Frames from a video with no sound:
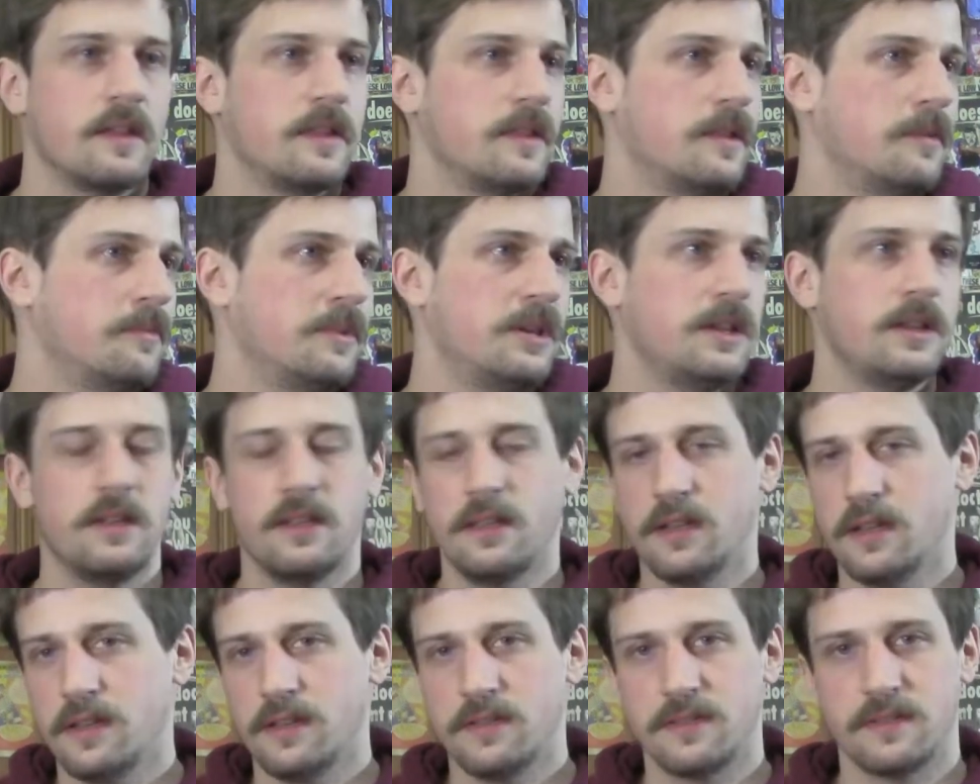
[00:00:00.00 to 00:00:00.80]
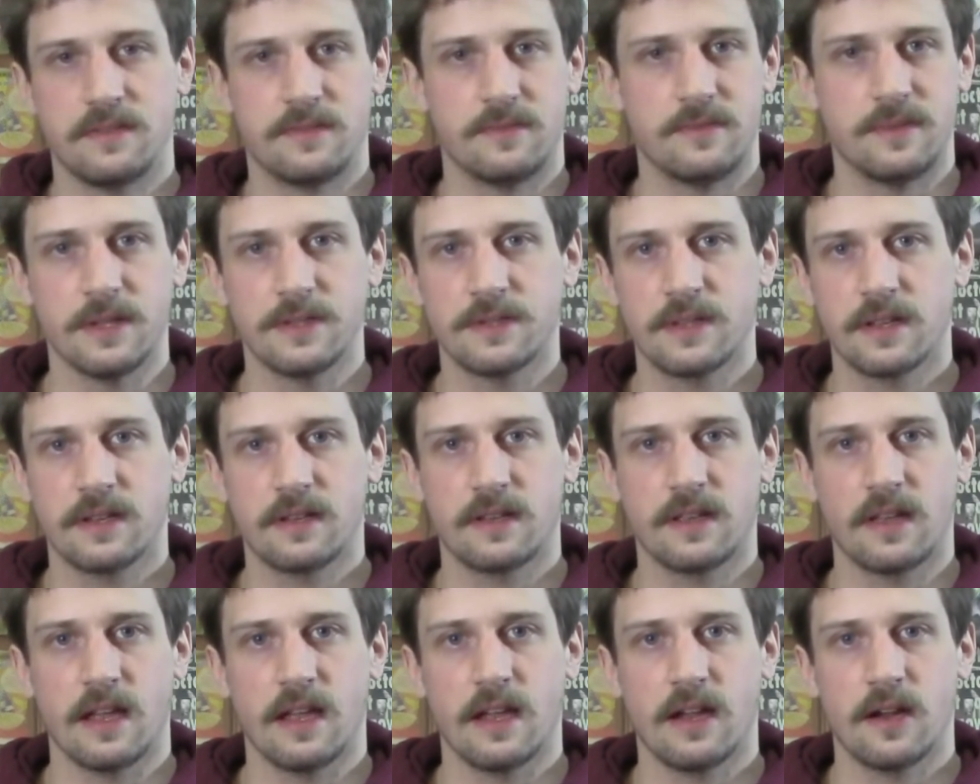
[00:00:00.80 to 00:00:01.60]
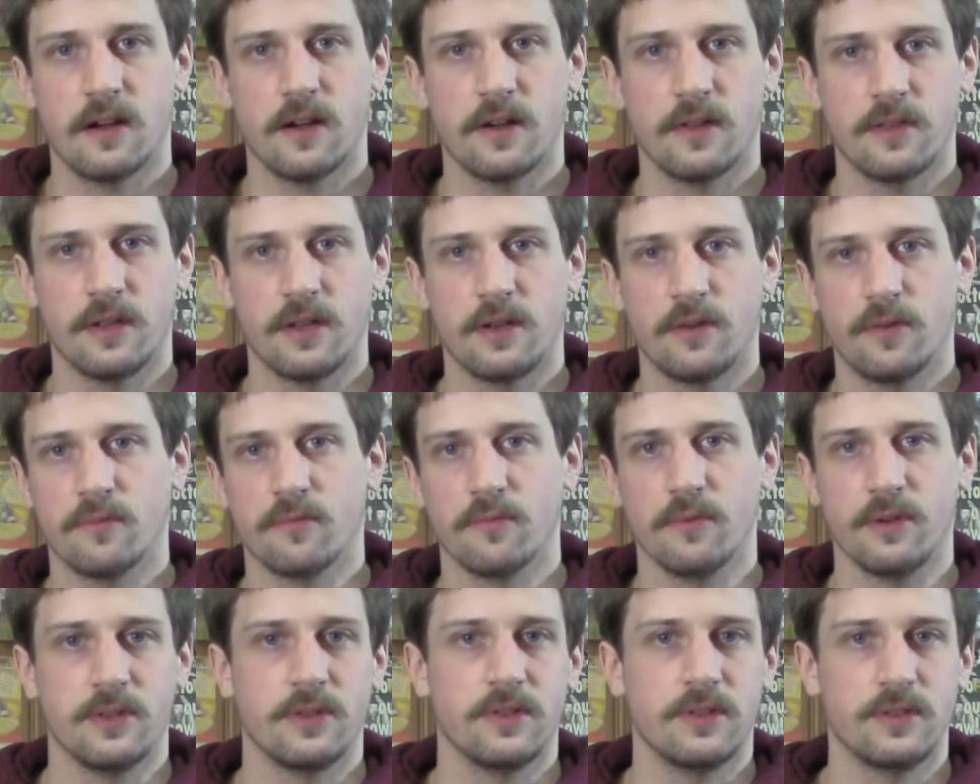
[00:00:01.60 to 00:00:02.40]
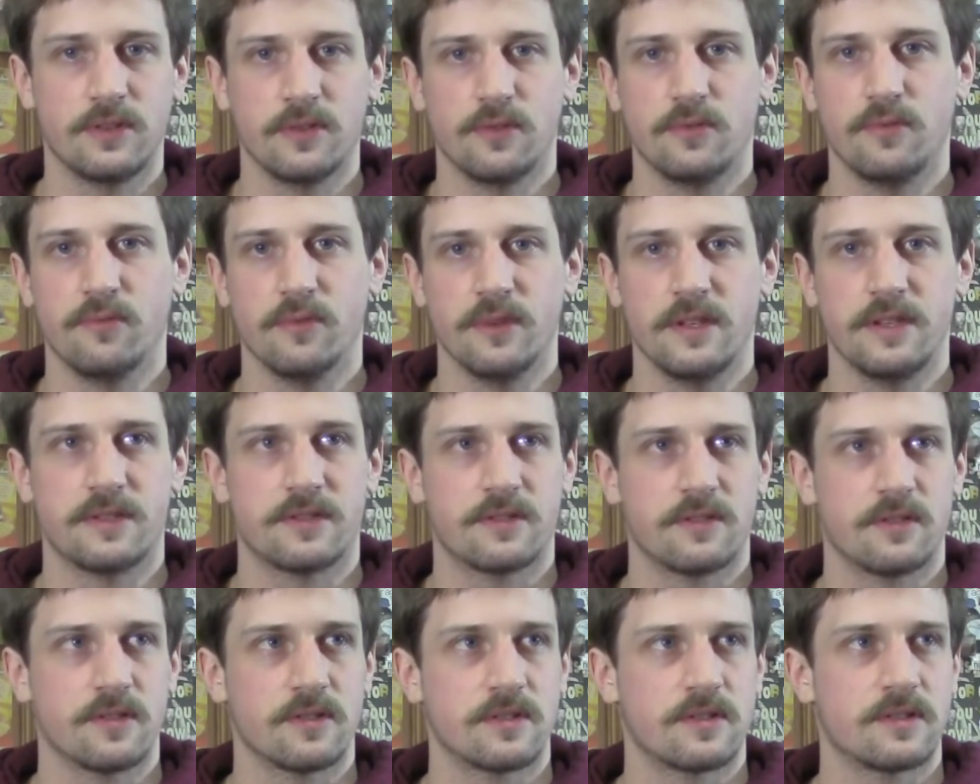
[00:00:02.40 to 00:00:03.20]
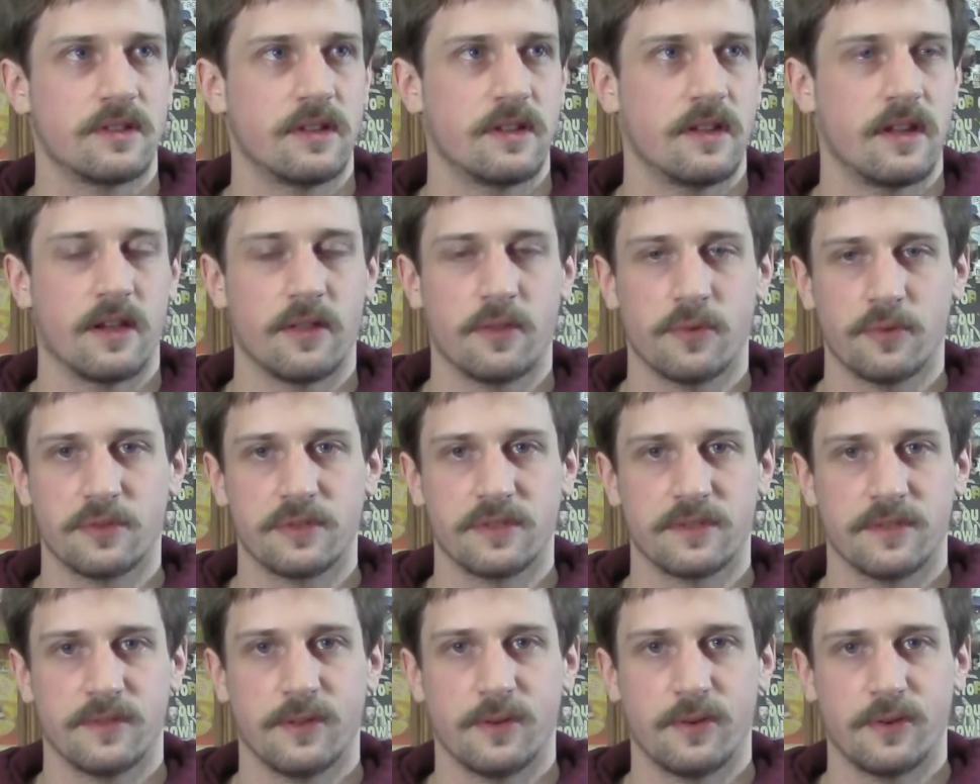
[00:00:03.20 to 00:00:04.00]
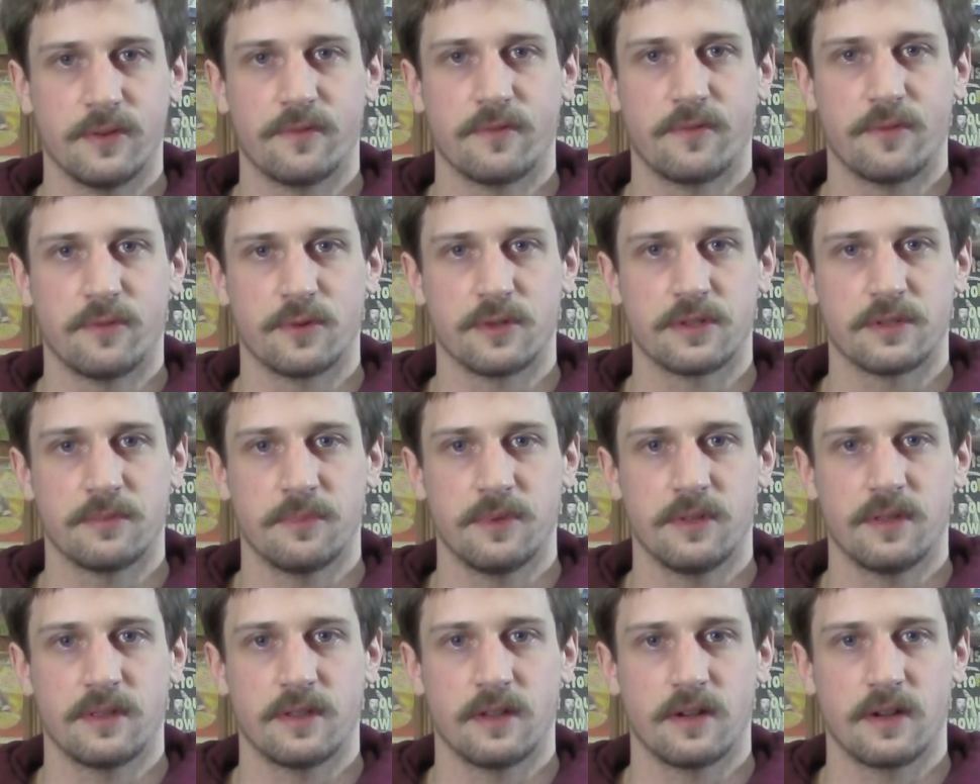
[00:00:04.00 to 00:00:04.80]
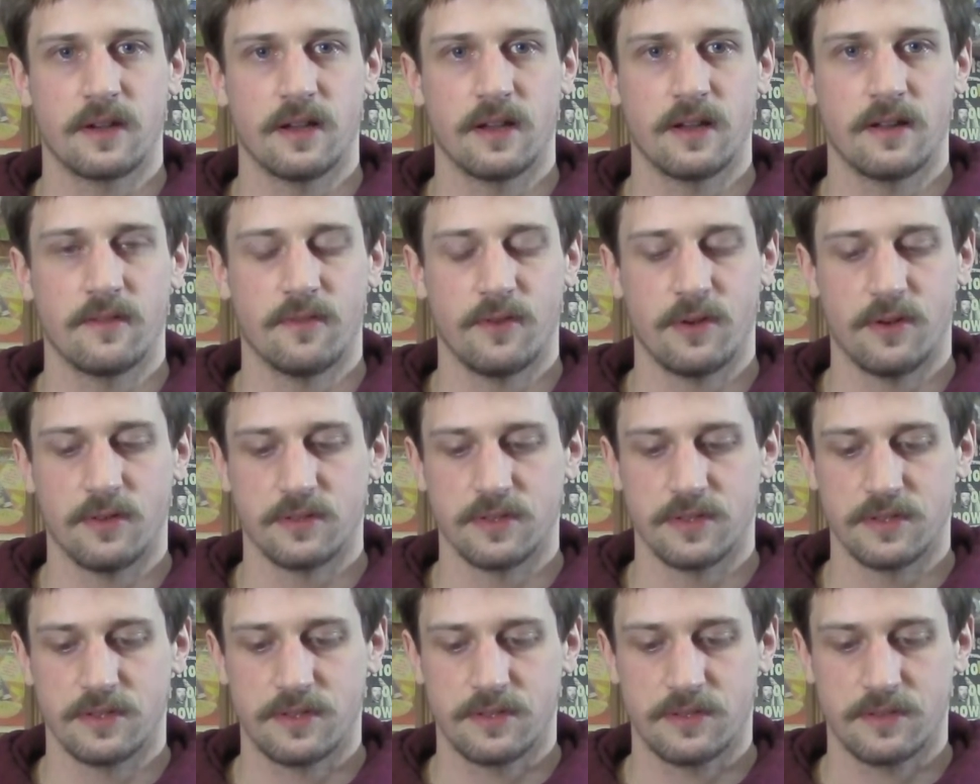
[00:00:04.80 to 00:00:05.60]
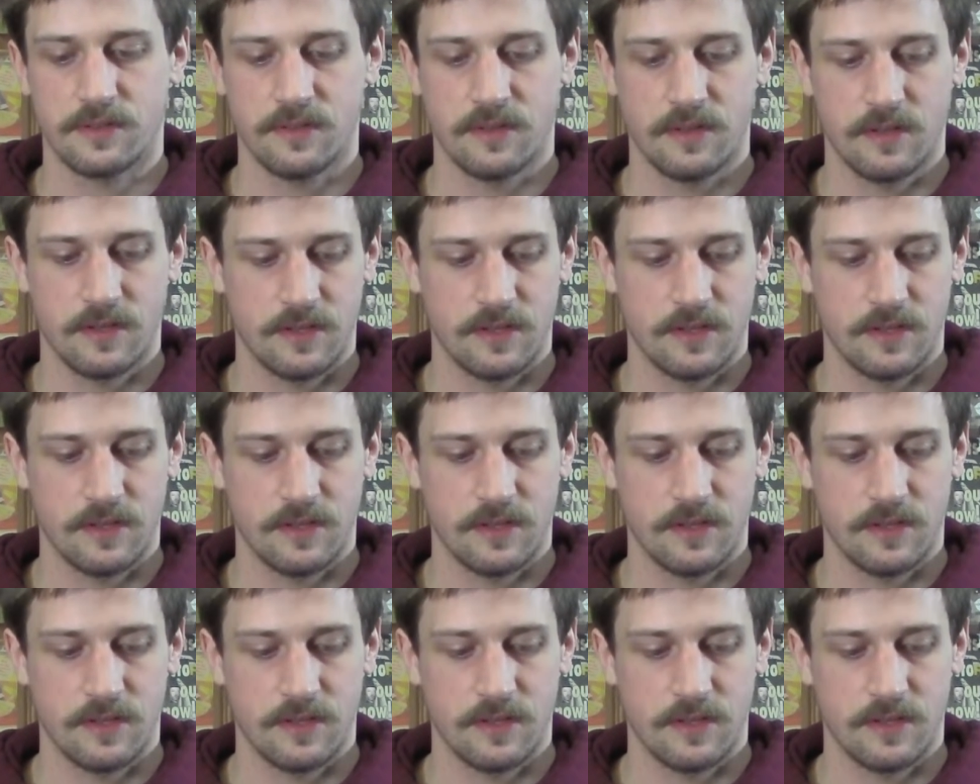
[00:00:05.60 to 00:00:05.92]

the media doesn't care and they don't really do research and neither does law enforcement. They're kind of all just